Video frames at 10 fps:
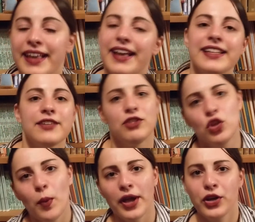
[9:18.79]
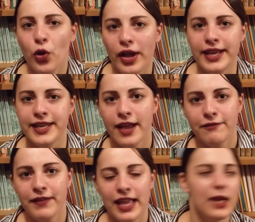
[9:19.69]
Because if you are not
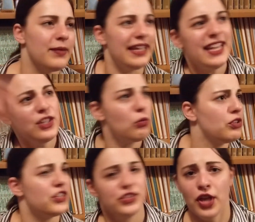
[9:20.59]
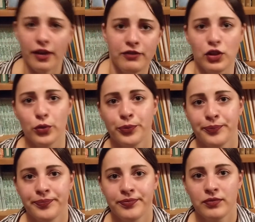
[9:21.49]
enough for him, he don't deserve you.
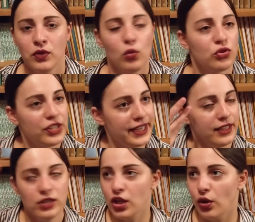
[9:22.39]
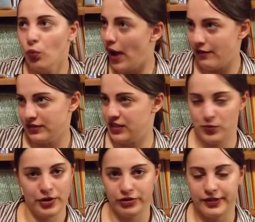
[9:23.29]
Or she, whatever
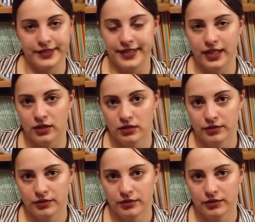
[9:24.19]
situation this is in.